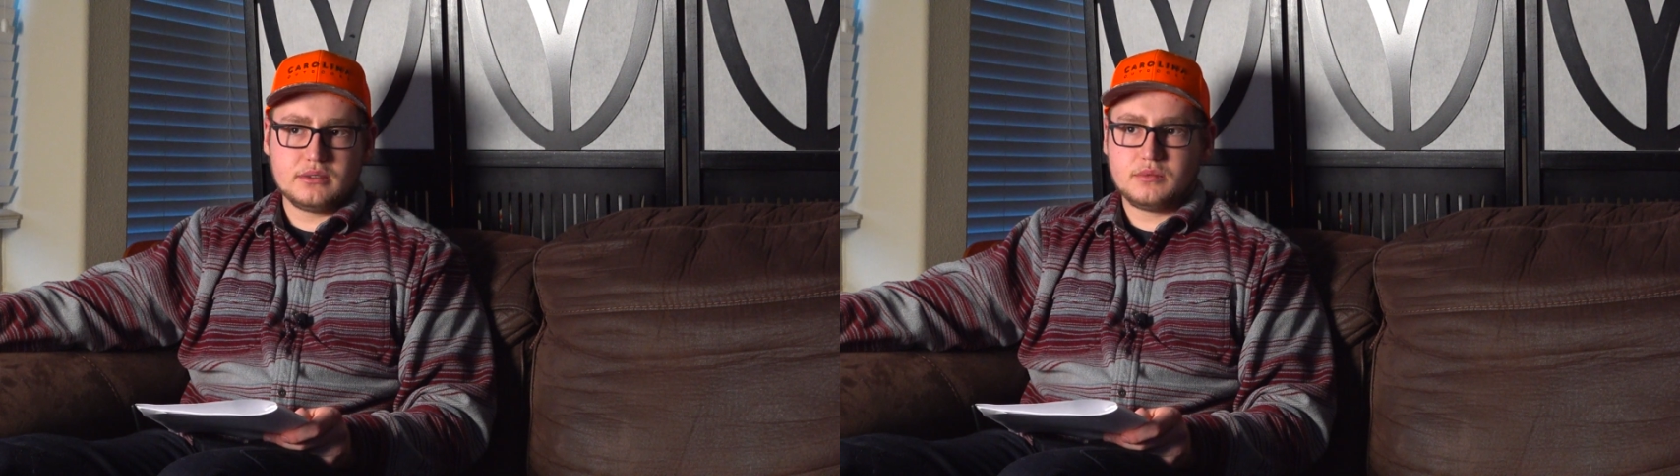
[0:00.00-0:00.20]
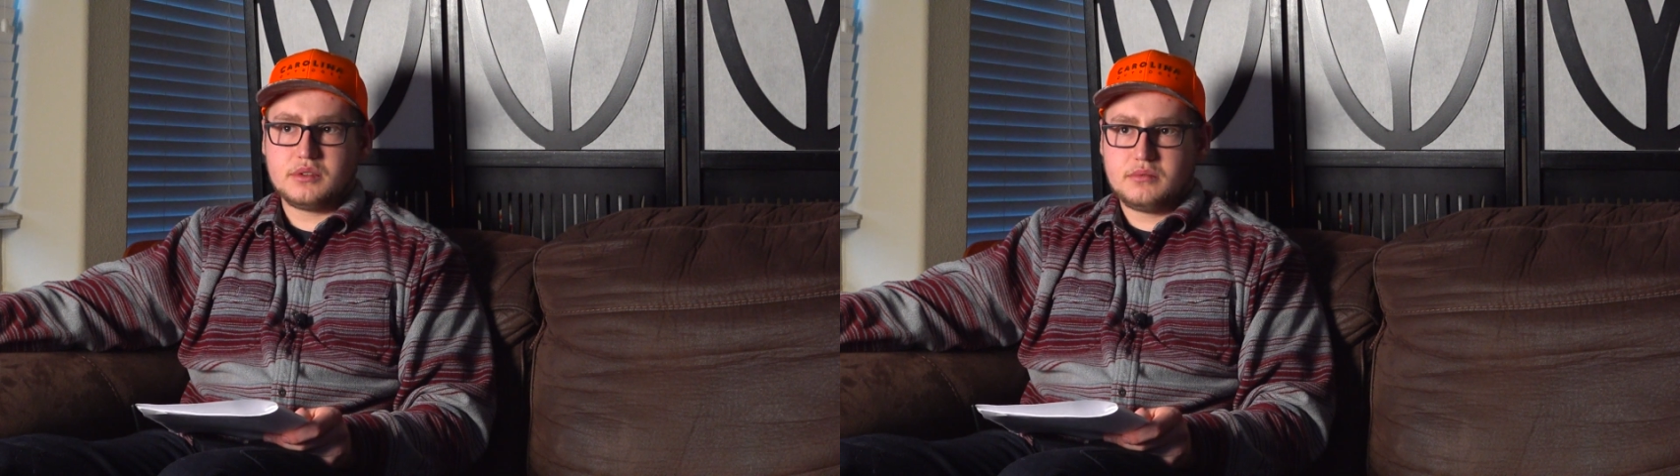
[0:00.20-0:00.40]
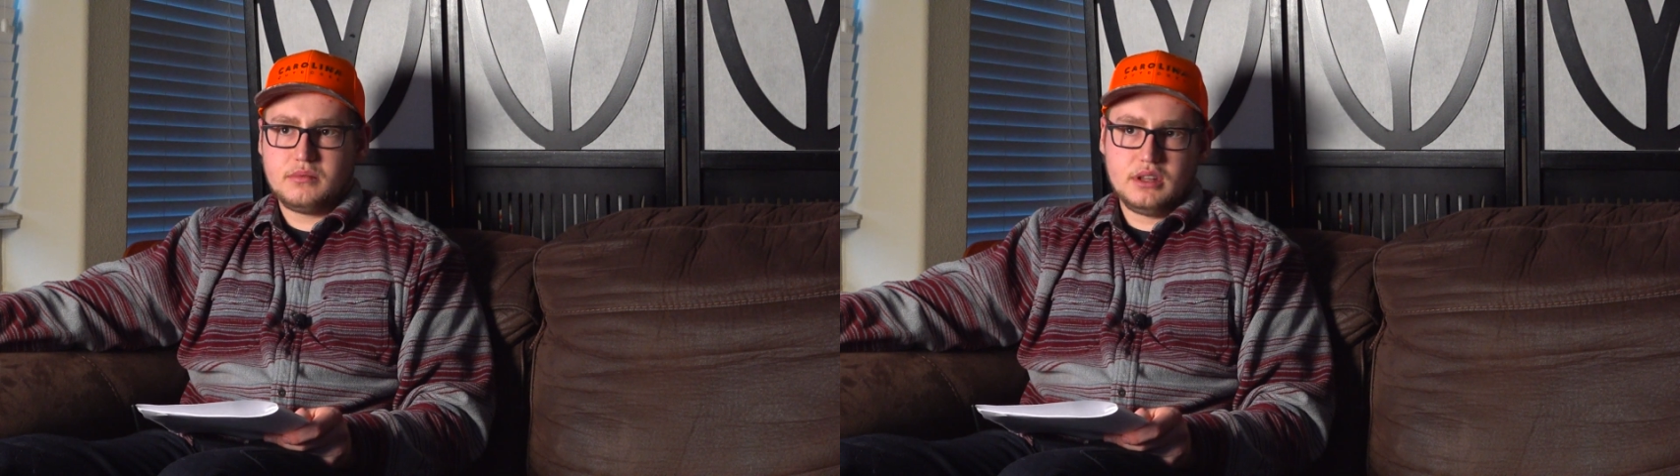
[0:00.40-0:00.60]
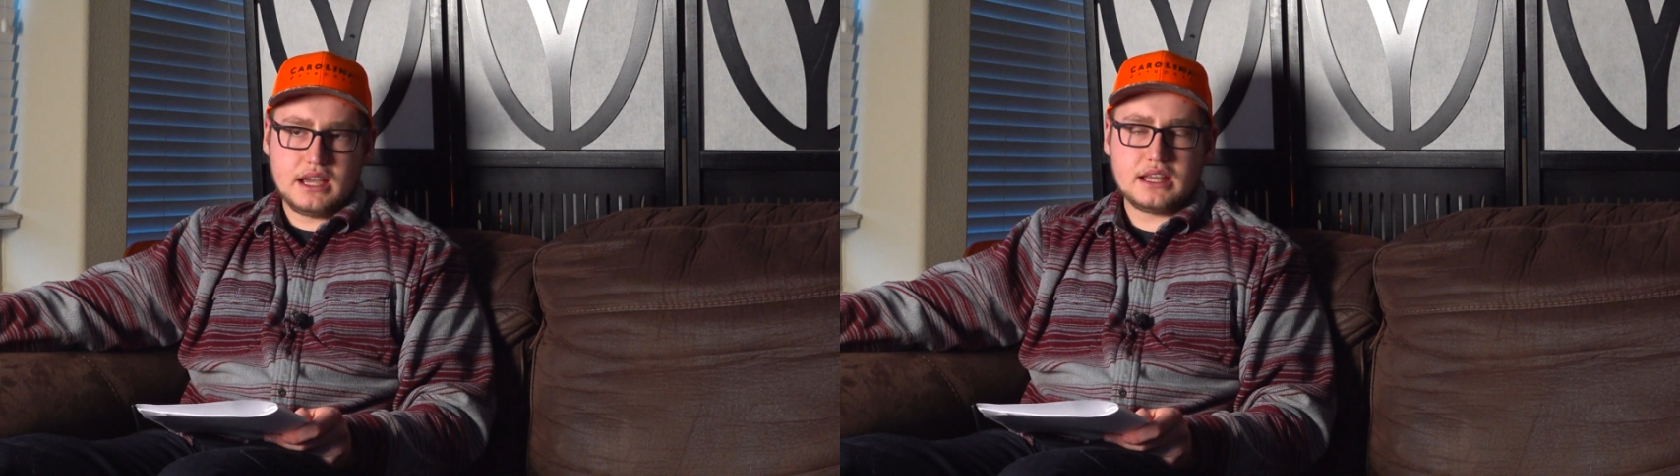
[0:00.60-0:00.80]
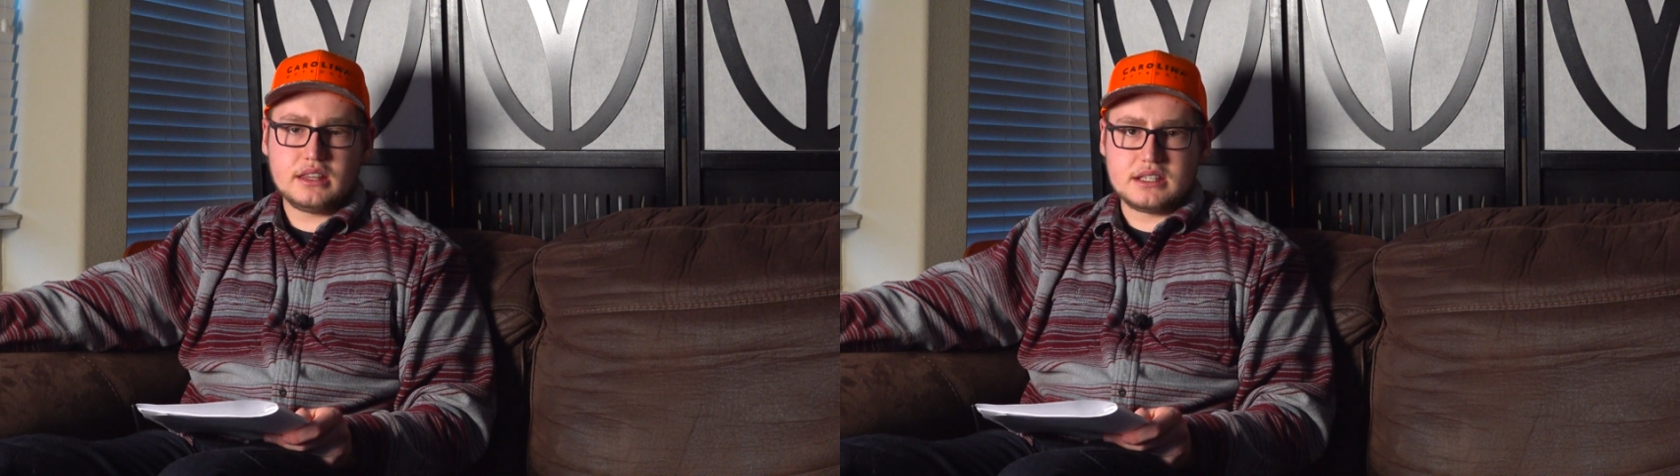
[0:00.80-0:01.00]
It would
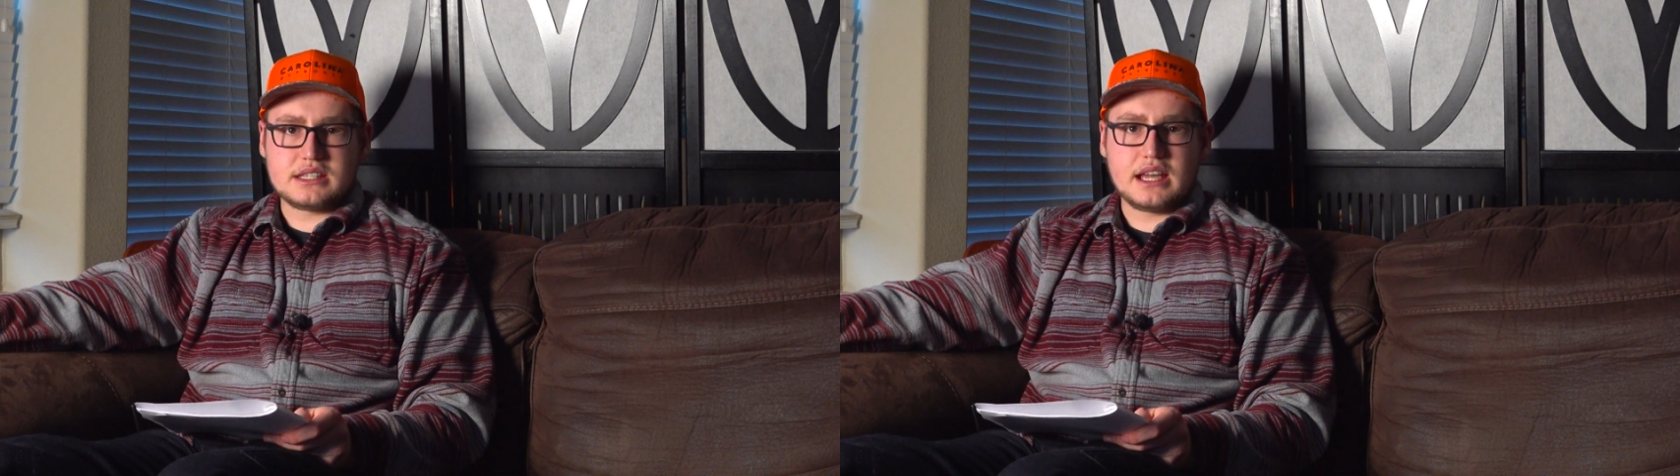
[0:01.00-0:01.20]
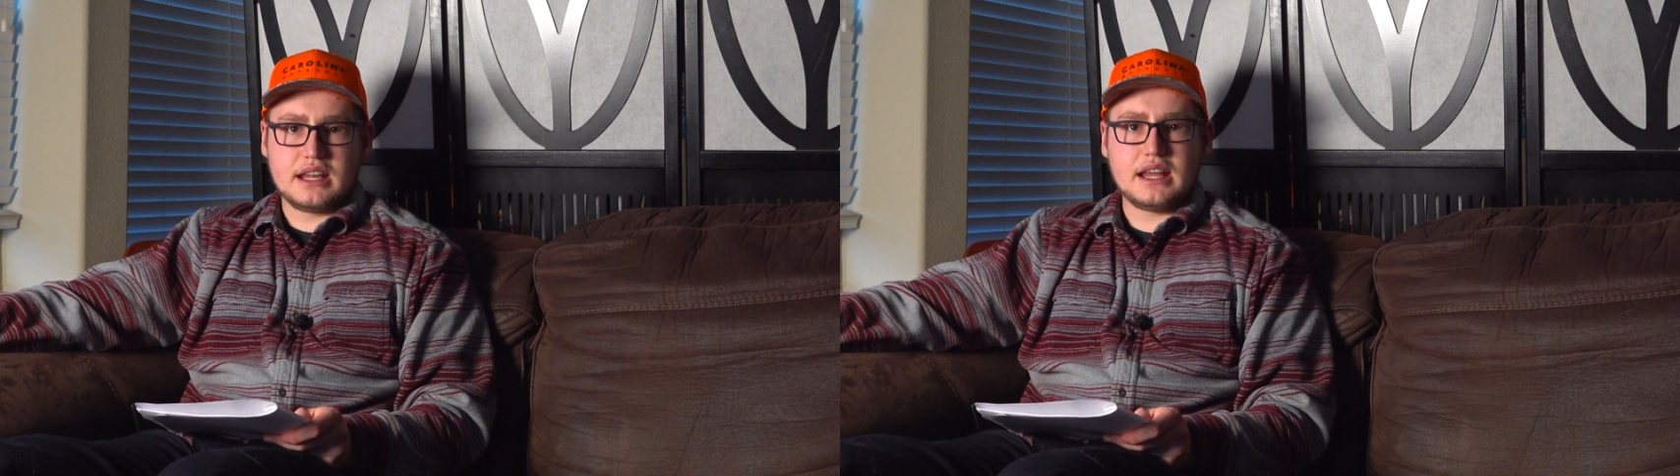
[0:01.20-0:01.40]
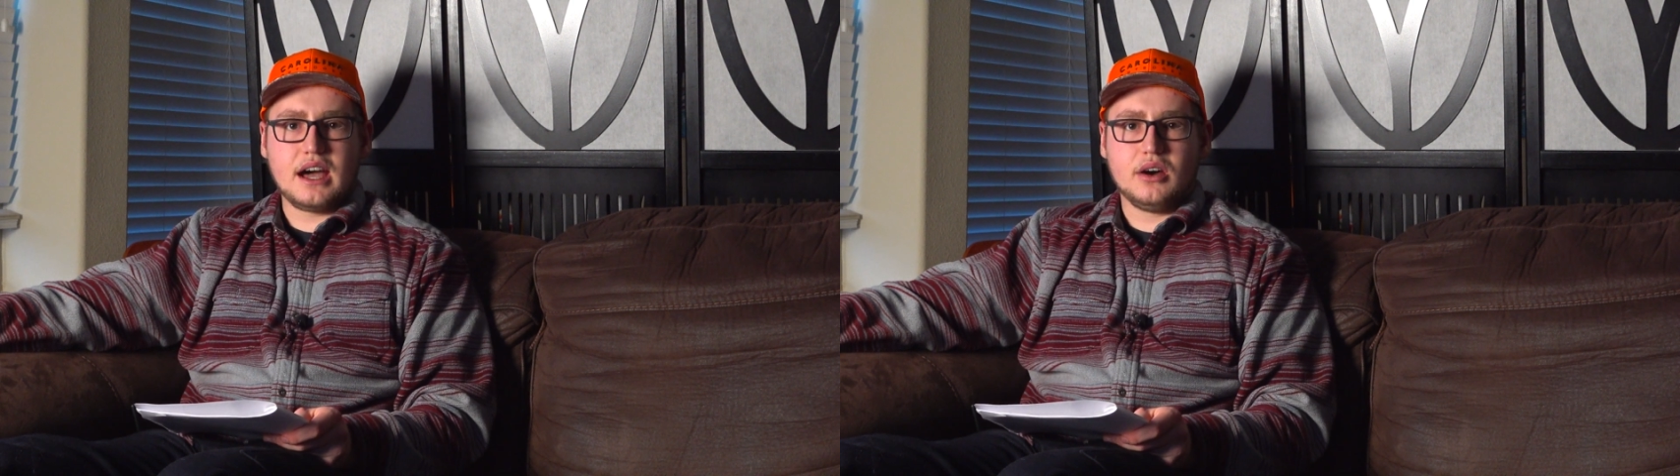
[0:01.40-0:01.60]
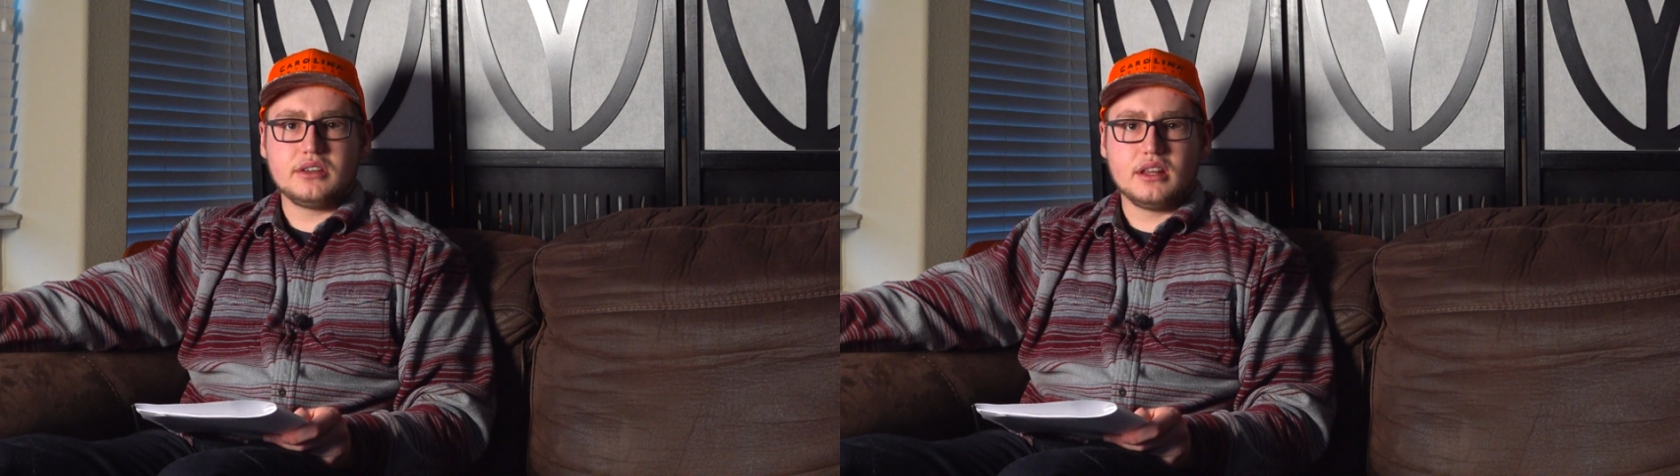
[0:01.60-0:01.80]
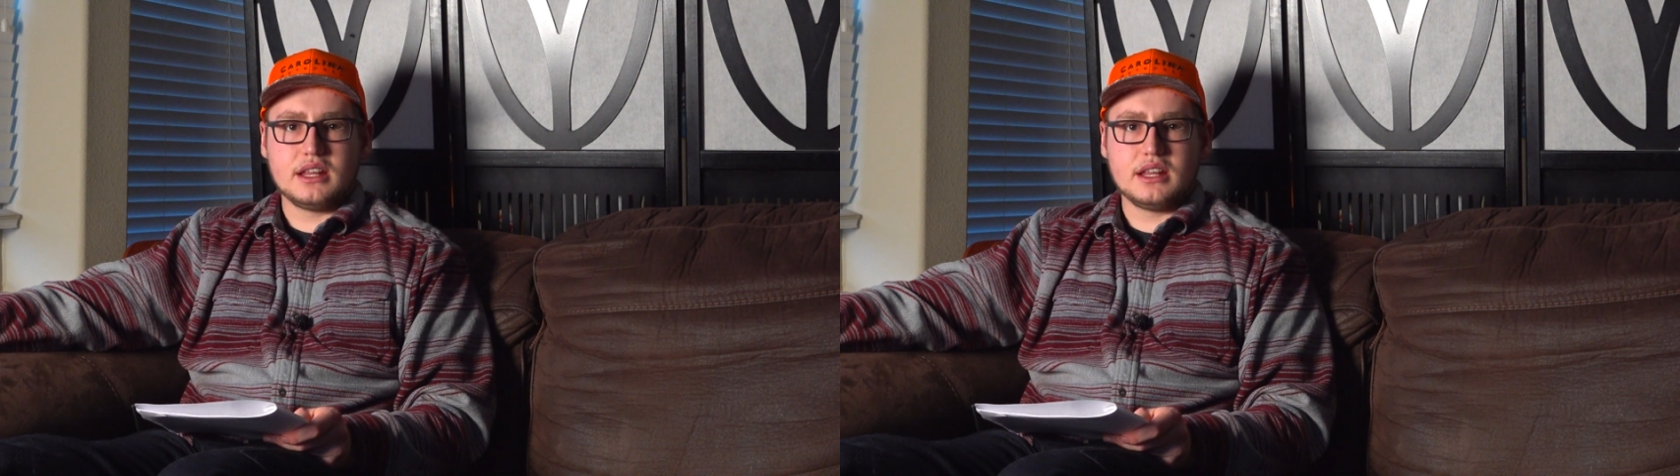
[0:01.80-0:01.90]
likely stand out,